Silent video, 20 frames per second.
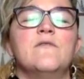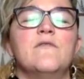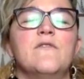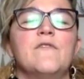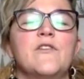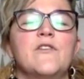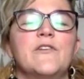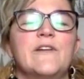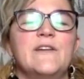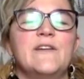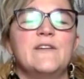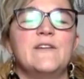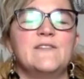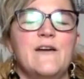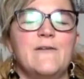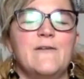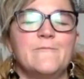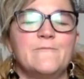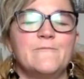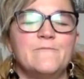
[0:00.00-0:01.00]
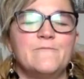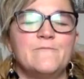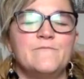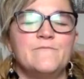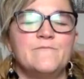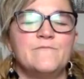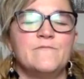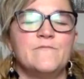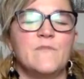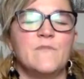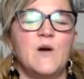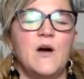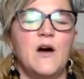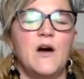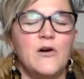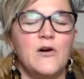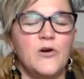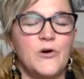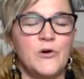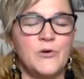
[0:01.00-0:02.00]
for looking down.
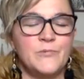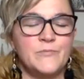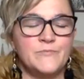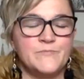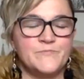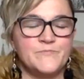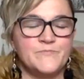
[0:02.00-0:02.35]
Aho.